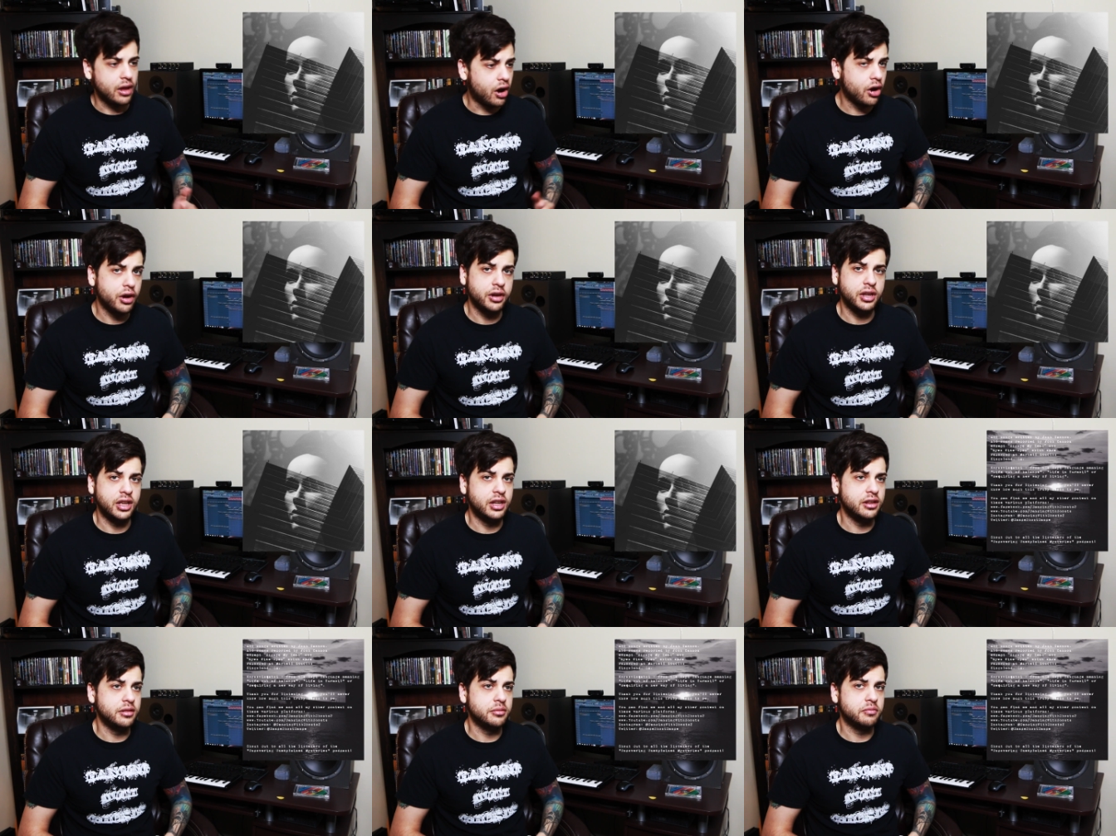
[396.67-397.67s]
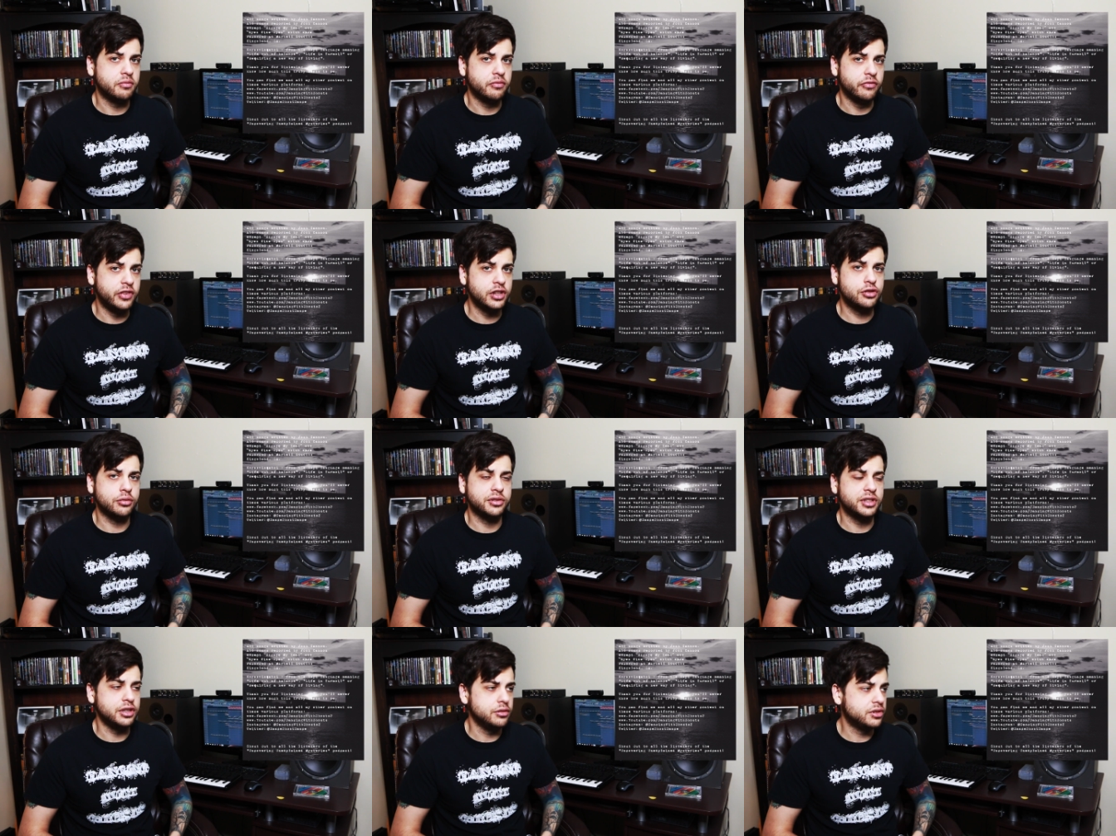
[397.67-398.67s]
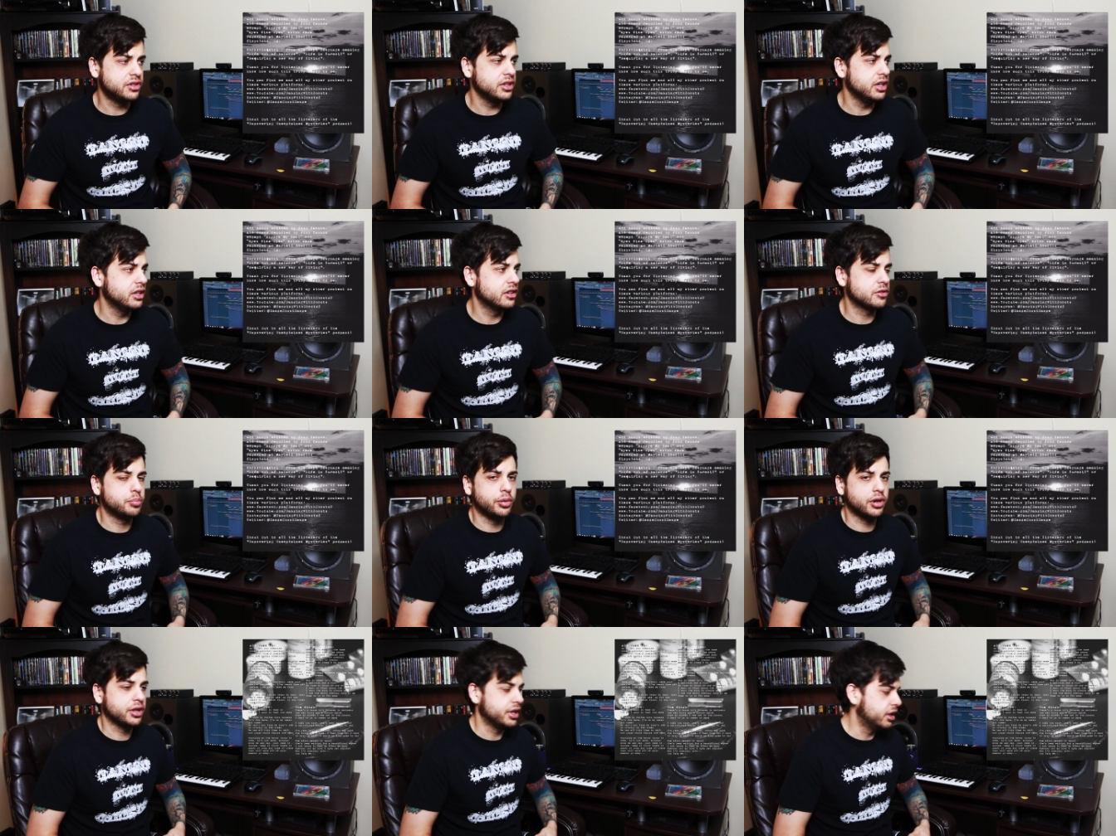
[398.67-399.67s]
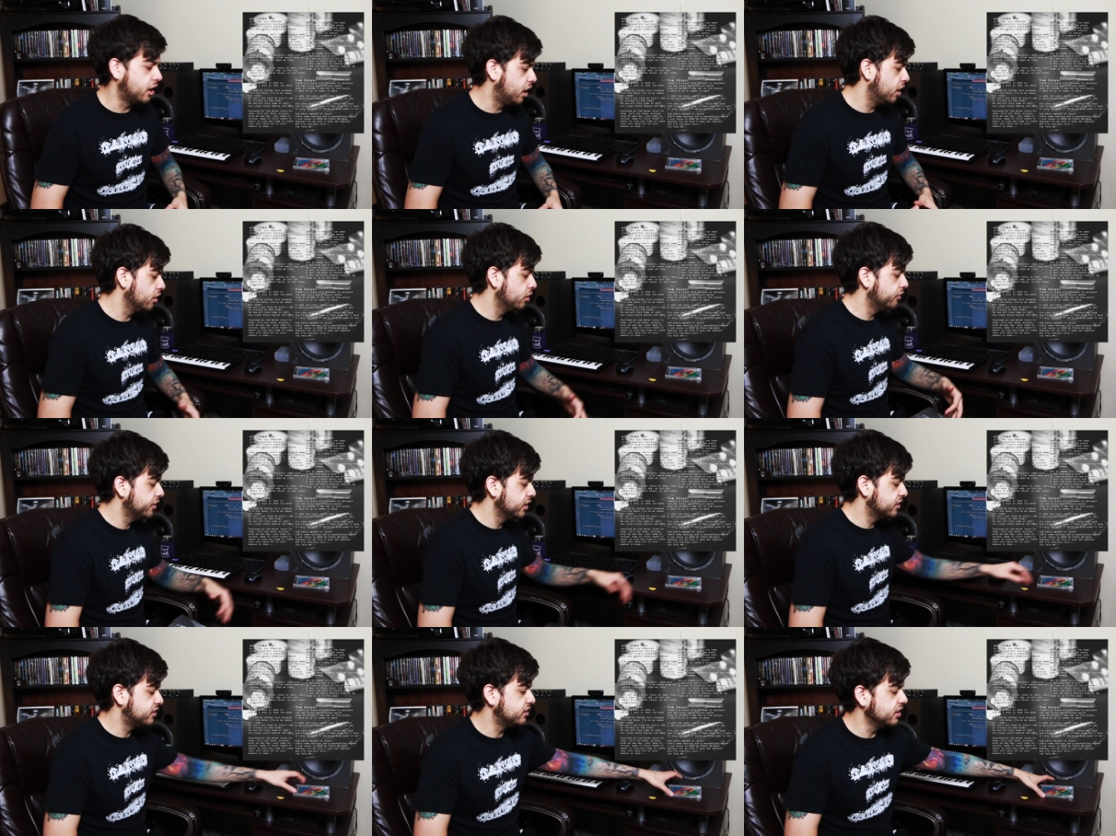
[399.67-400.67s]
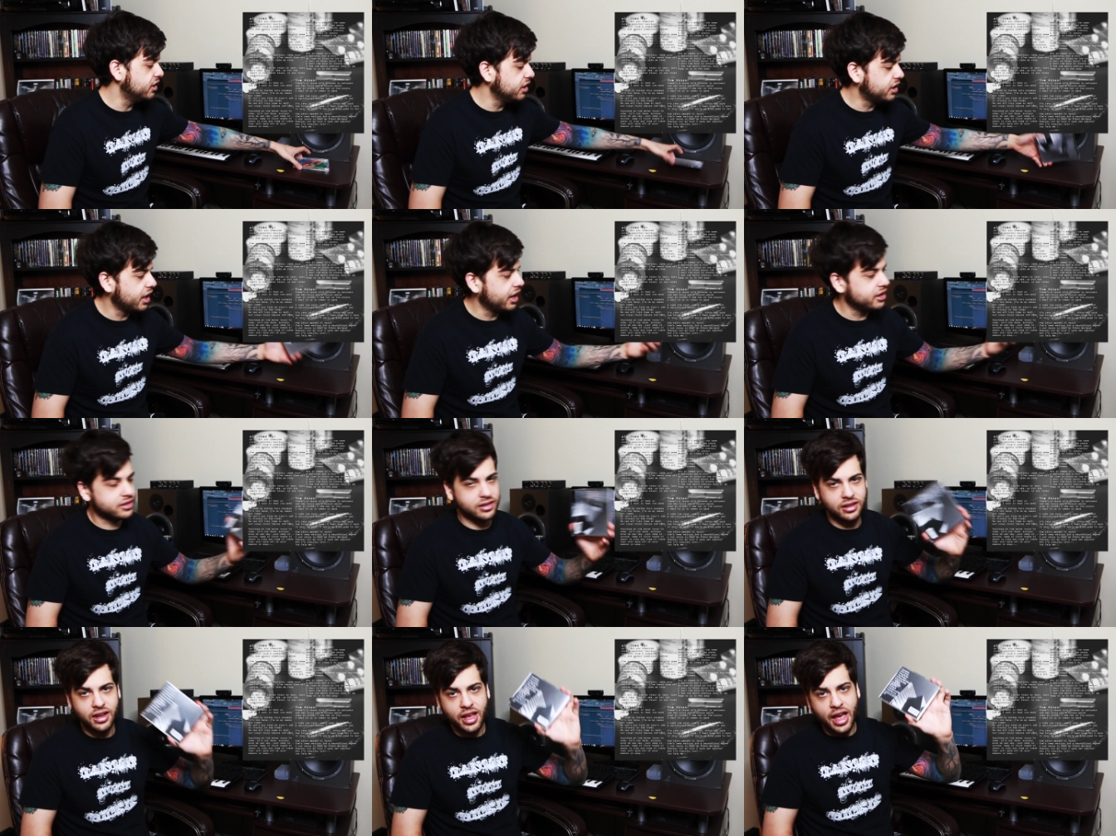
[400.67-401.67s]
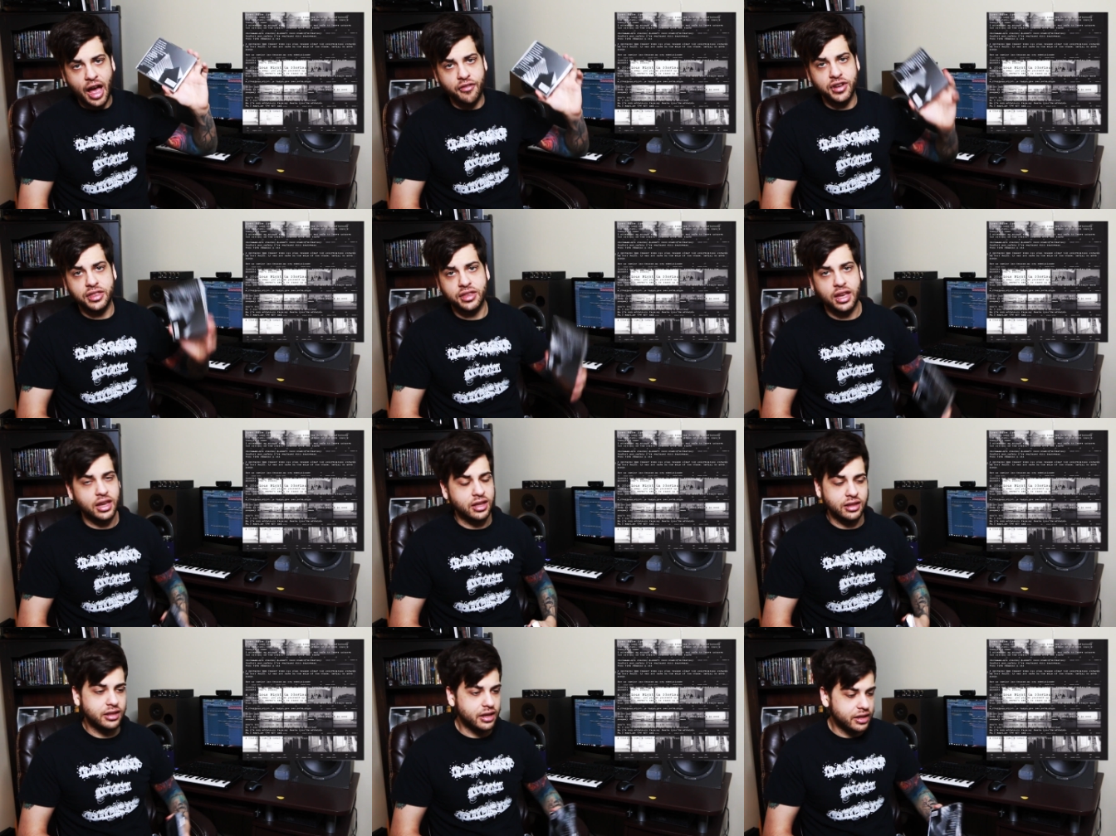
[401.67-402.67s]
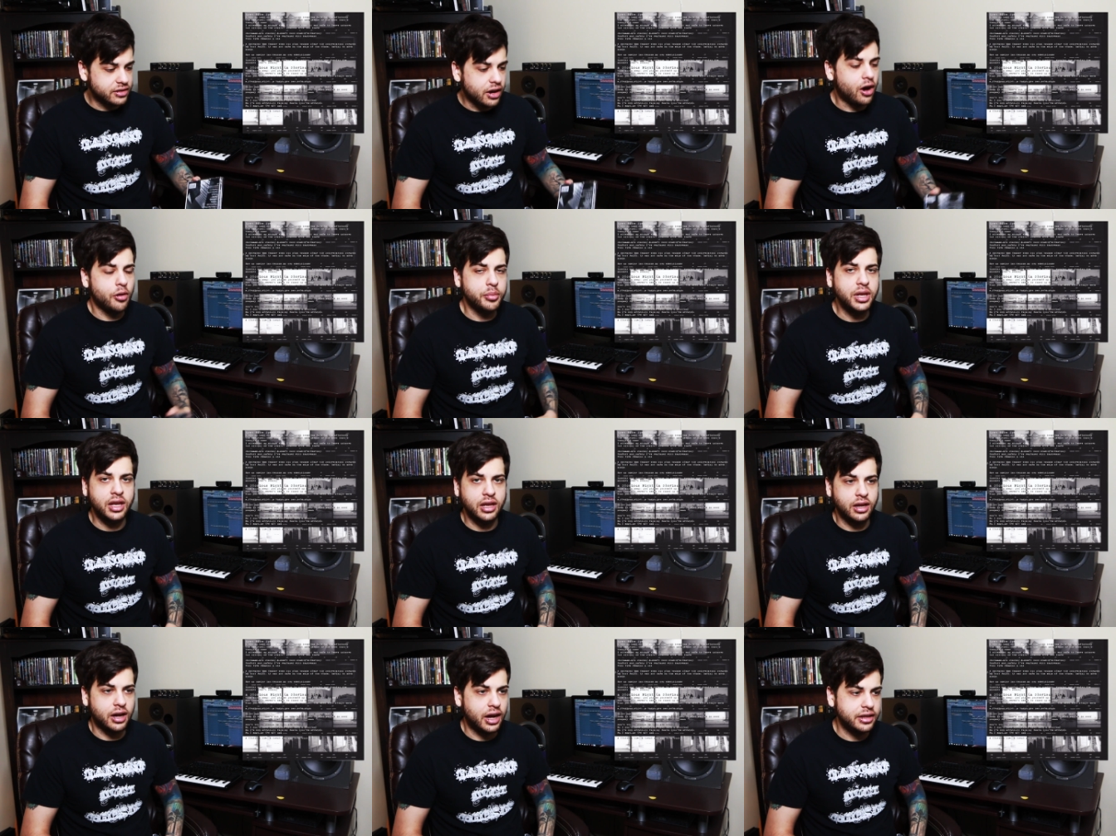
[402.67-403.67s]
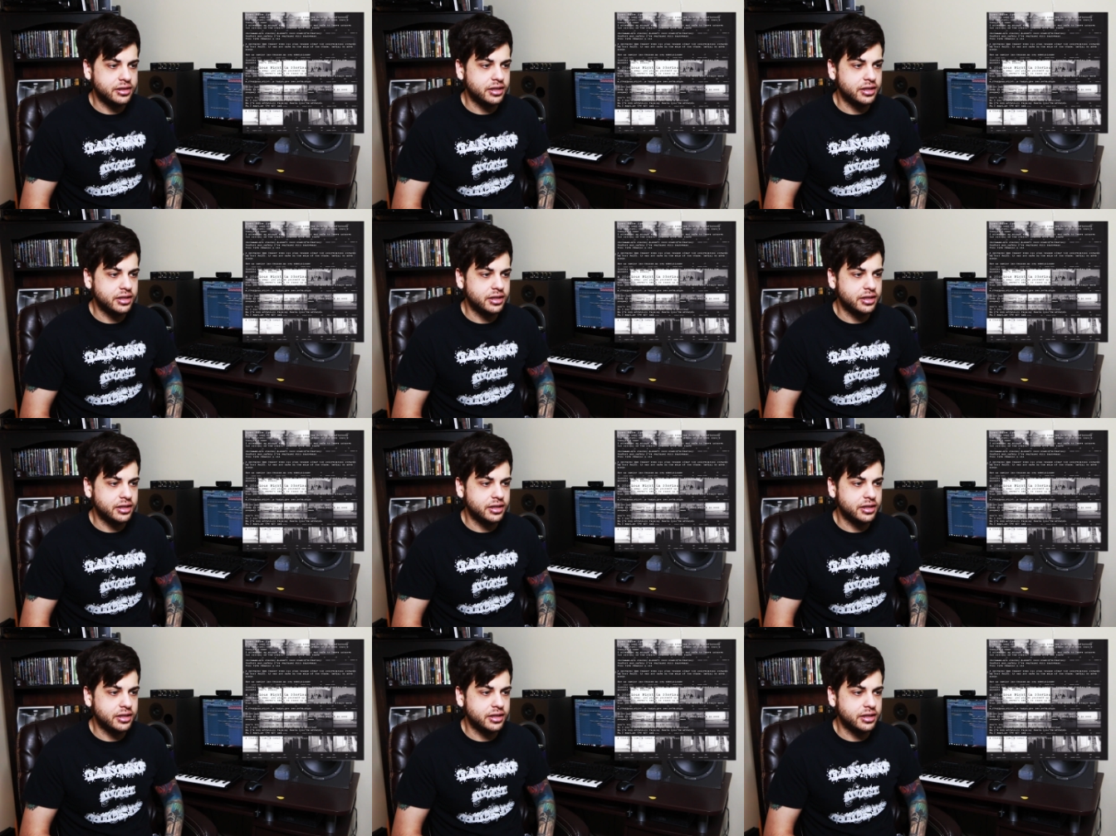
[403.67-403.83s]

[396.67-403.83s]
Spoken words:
art and visuals that you see in this booklet and all over this CD case and everything, it's all me. I